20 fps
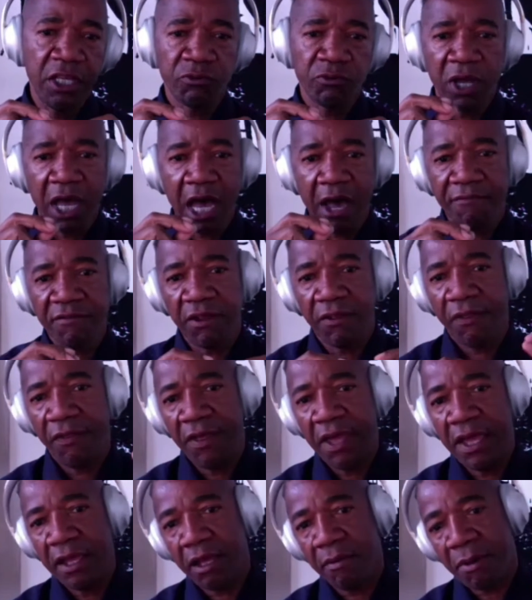we have to
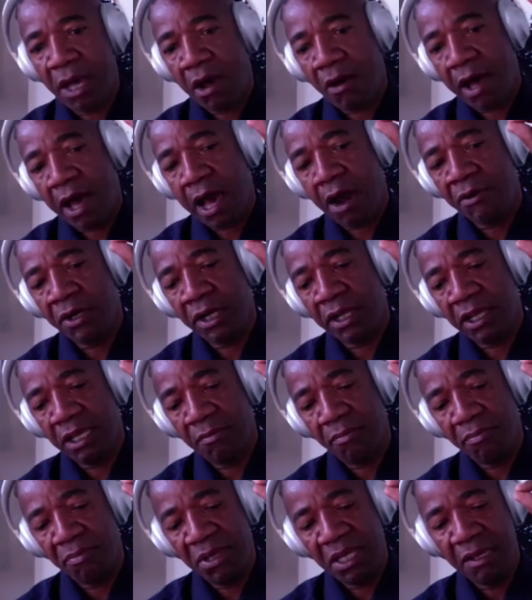think about how to
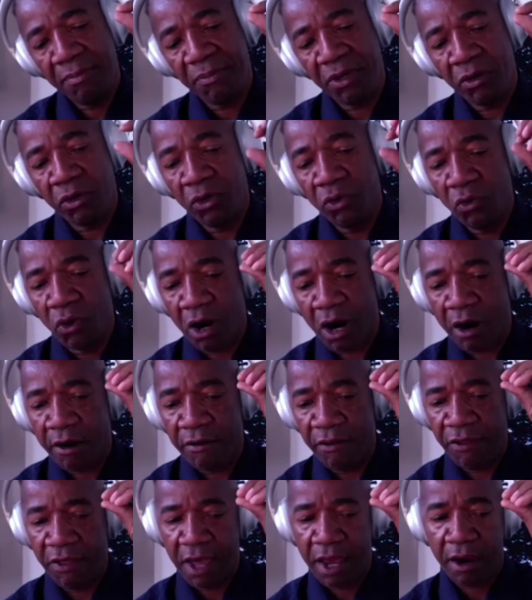get people who are
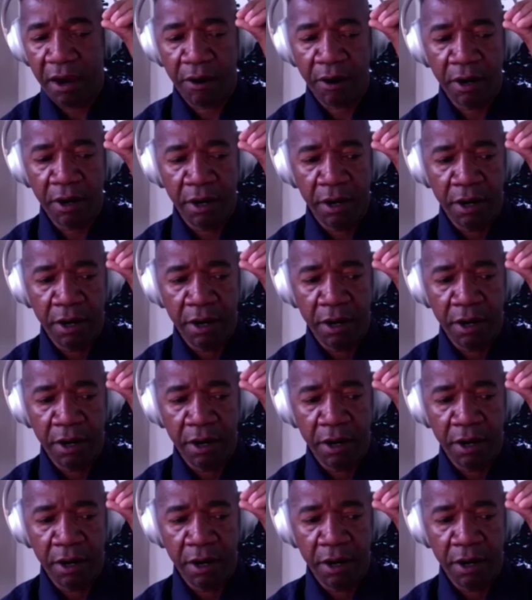there,